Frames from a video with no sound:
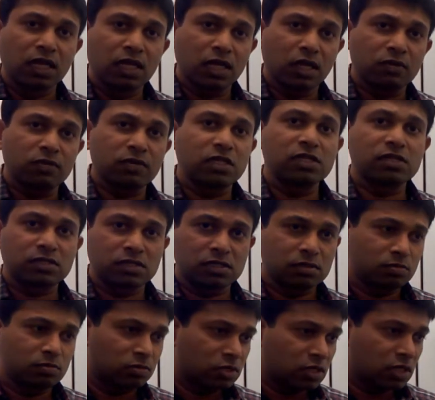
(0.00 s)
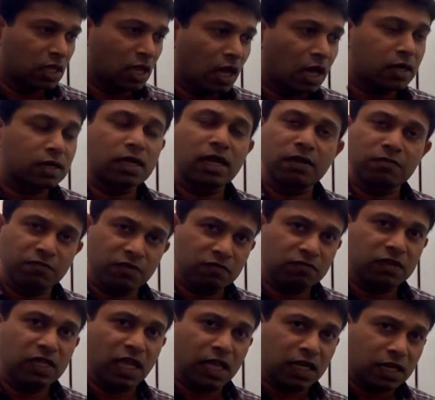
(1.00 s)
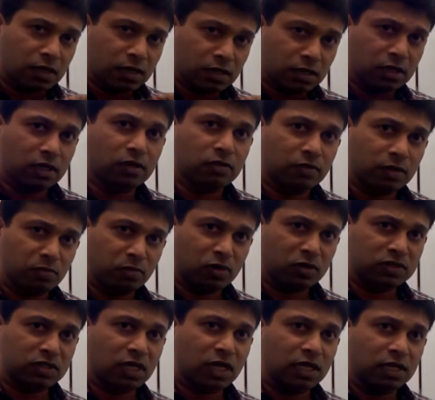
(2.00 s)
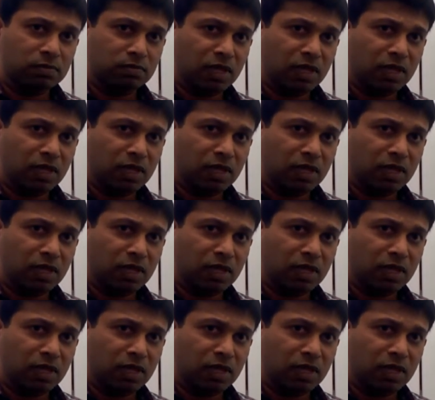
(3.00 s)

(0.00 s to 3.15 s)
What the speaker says: Now, the 150 analytical reports that I